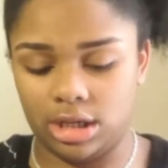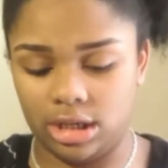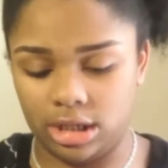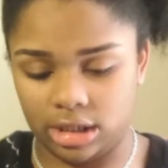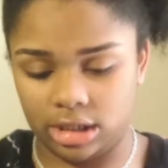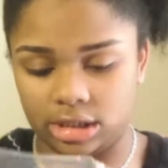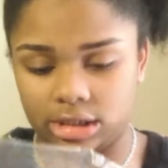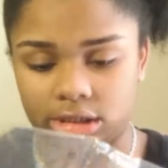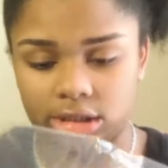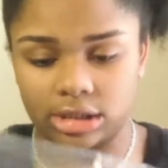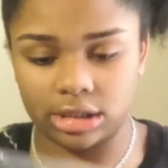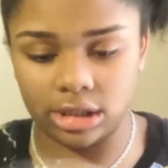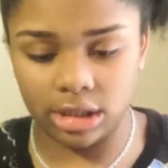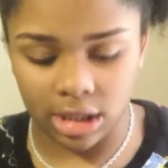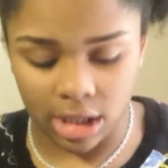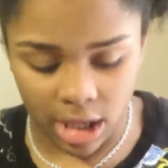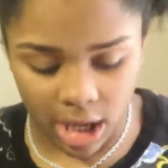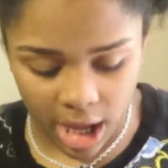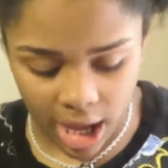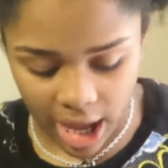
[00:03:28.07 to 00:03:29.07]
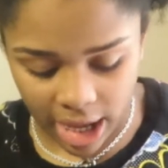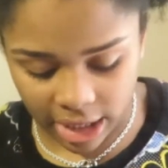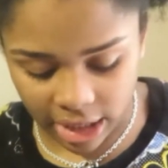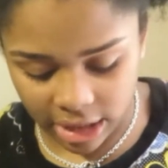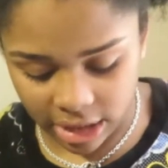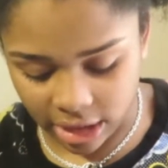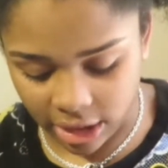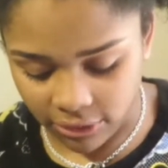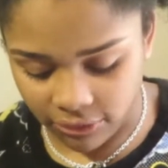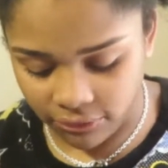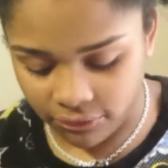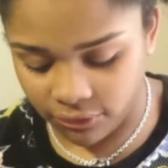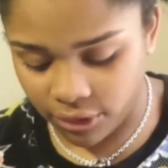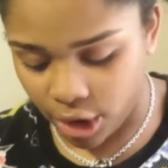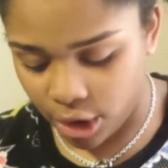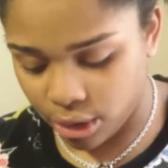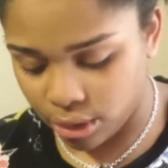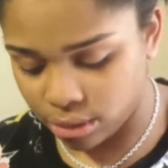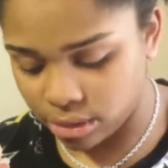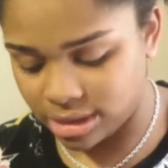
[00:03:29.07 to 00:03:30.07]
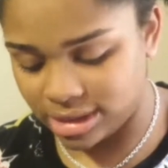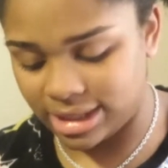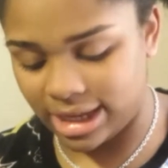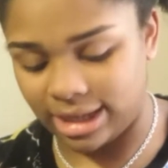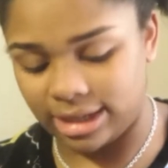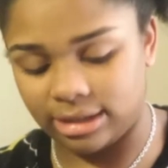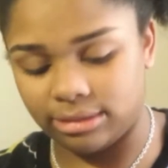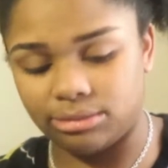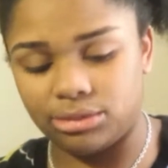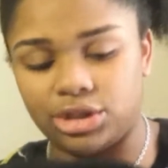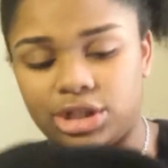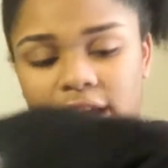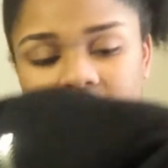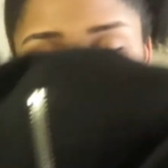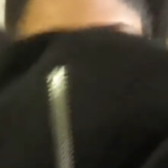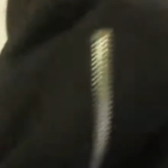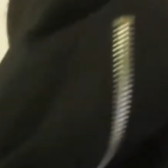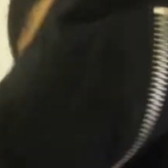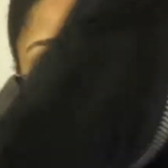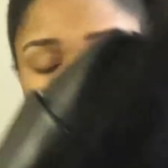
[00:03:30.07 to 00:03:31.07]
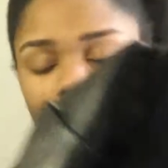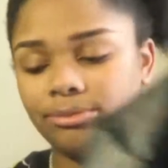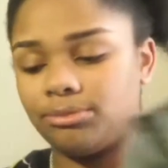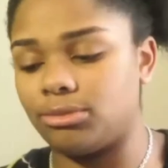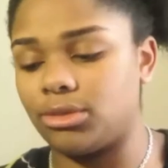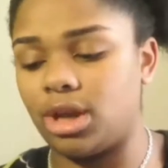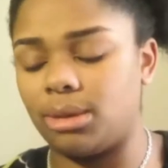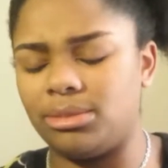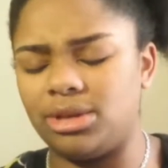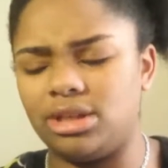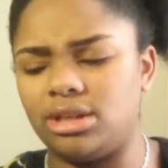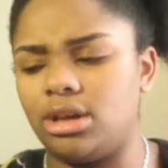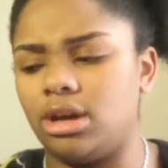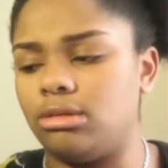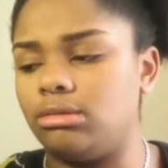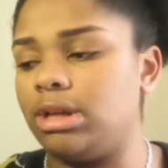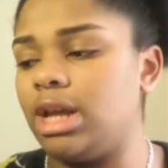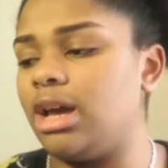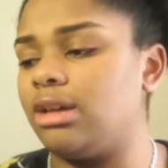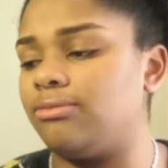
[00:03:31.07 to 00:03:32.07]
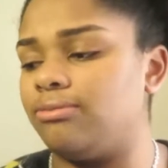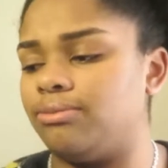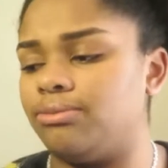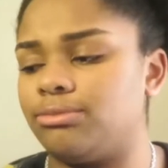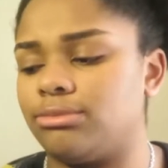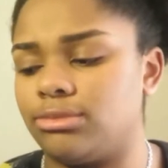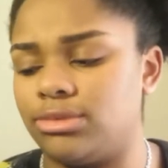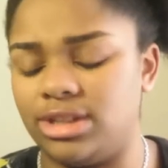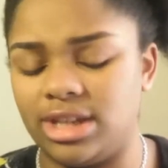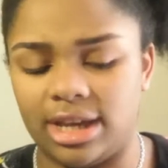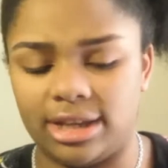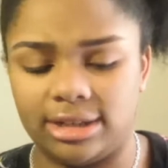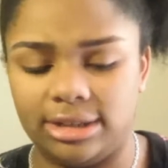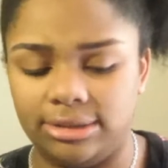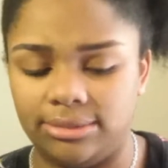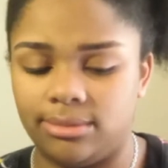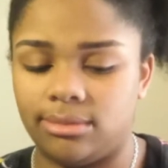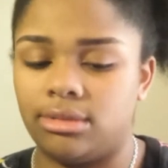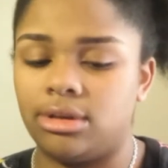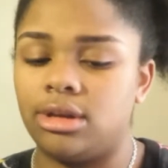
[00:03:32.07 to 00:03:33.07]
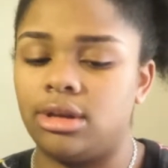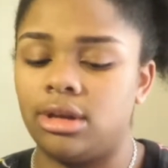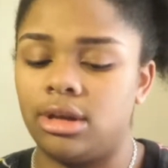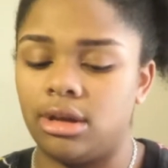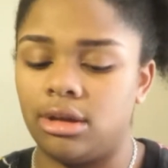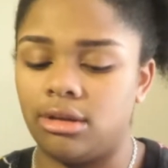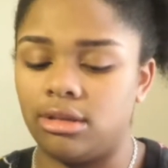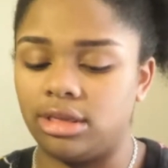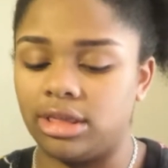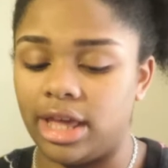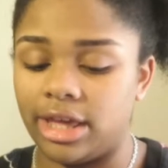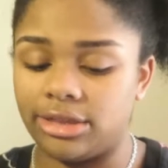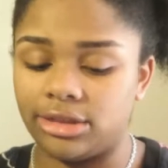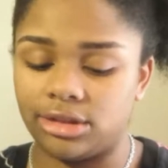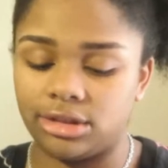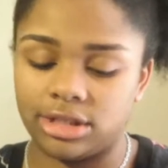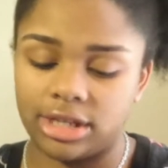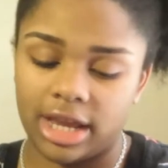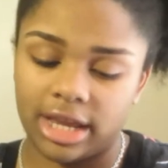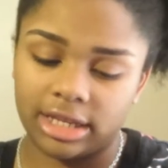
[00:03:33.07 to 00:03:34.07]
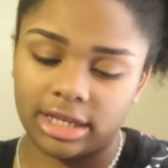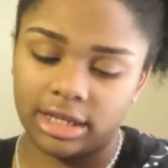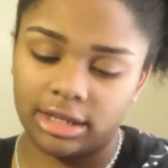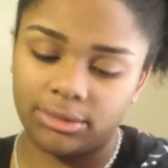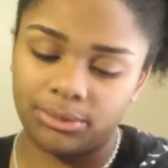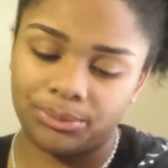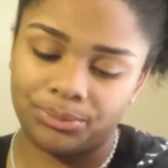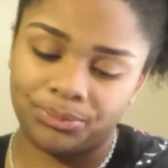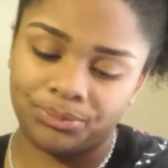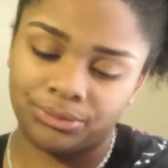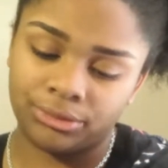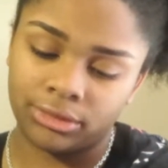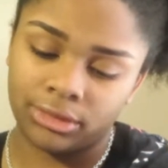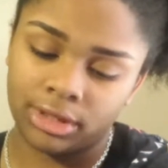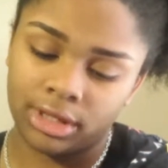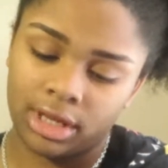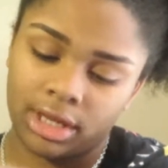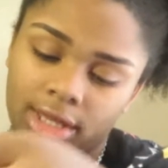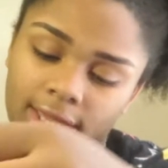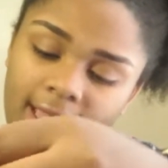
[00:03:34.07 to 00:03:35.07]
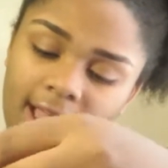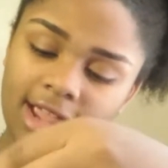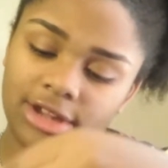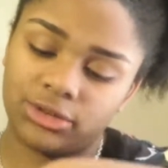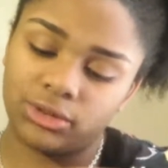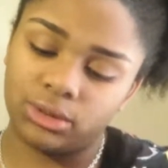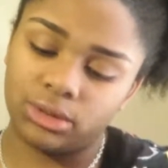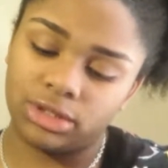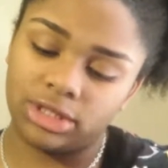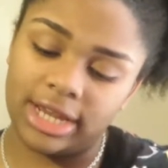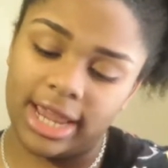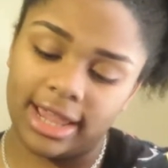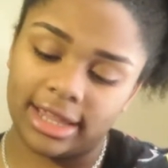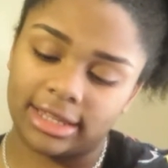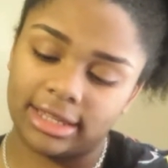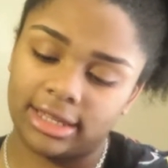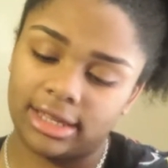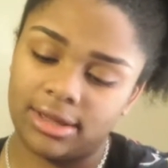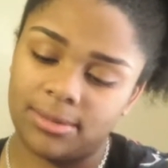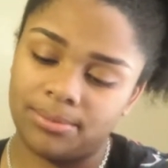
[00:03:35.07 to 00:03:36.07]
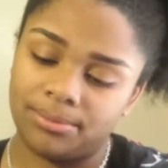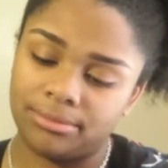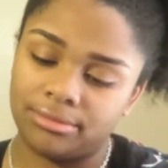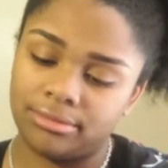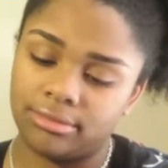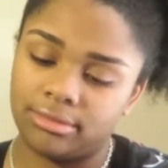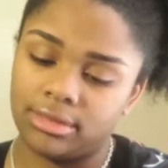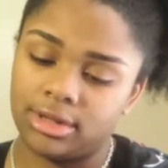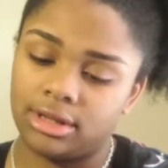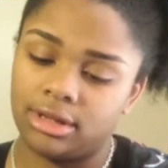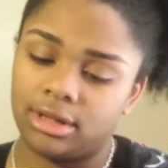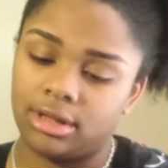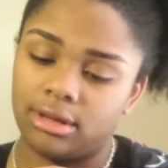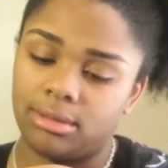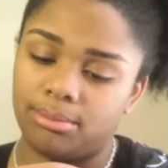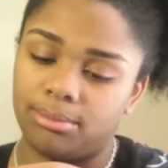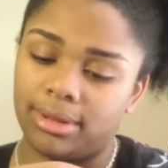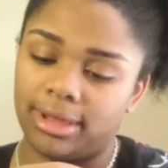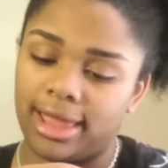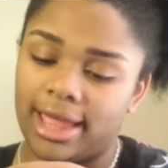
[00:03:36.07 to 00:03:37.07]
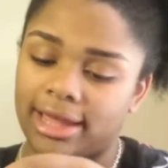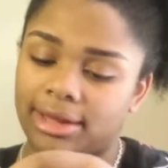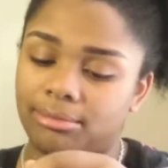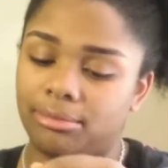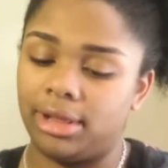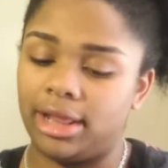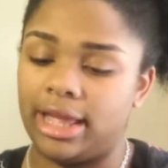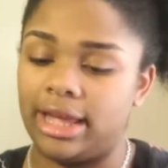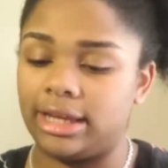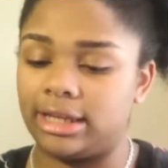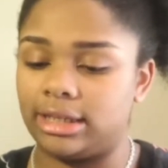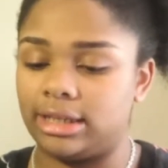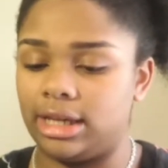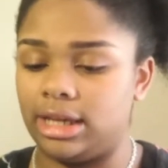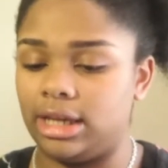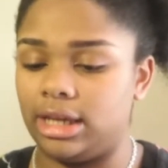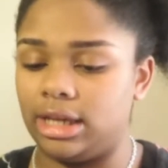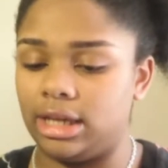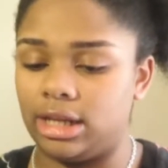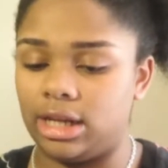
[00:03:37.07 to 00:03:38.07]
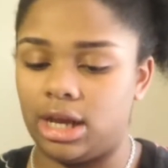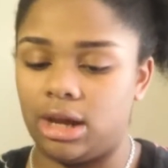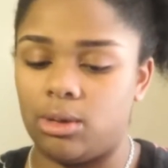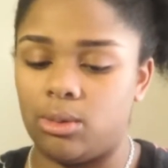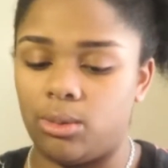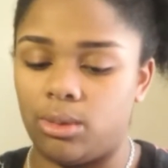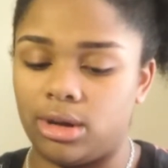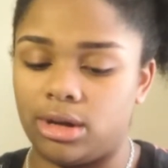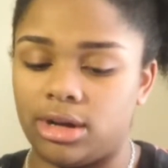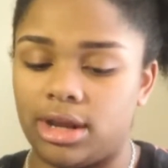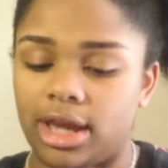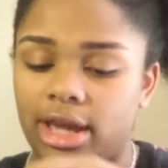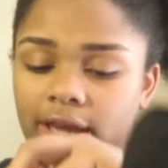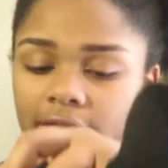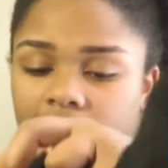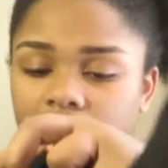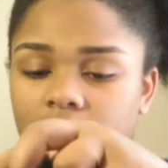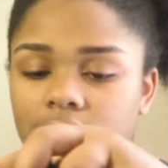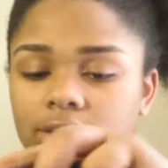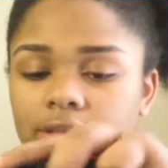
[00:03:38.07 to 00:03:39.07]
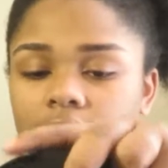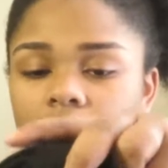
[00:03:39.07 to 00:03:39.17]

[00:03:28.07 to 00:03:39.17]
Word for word: is I got like a faux denim jacket. I mean, no, not denim, leather jacket casual jacket, black, black, and 1X.